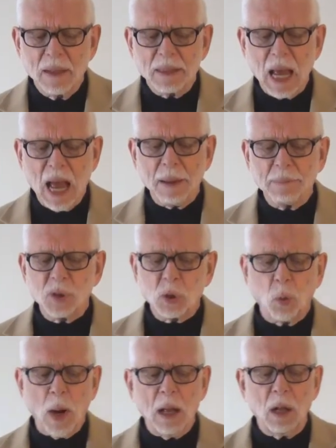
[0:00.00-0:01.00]
times
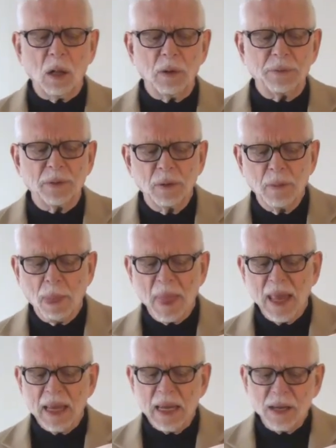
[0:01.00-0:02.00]
12
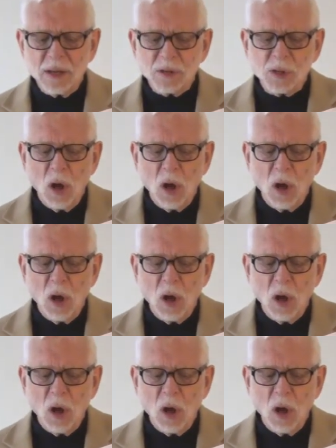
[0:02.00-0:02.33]
is